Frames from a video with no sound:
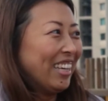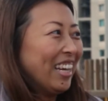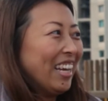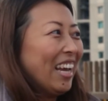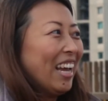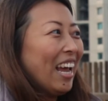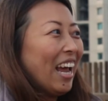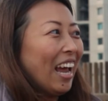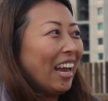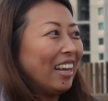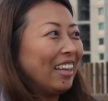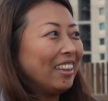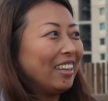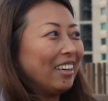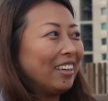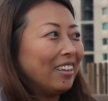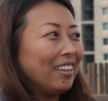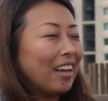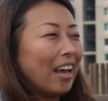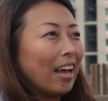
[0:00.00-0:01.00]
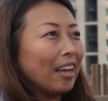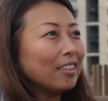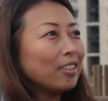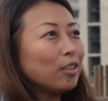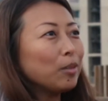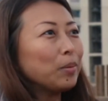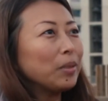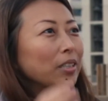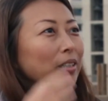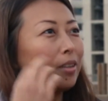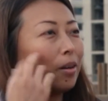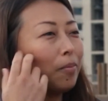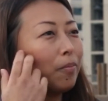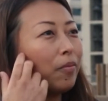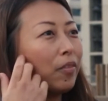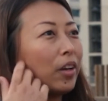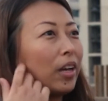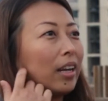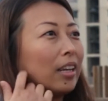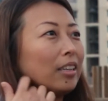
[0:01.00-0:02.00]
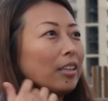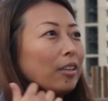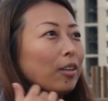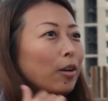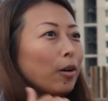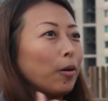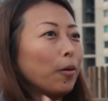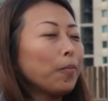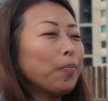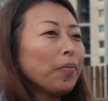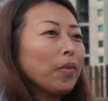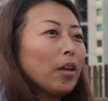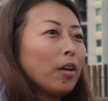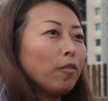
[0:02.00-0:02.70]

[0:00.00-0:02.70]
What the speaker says: And then there has to be something, you know,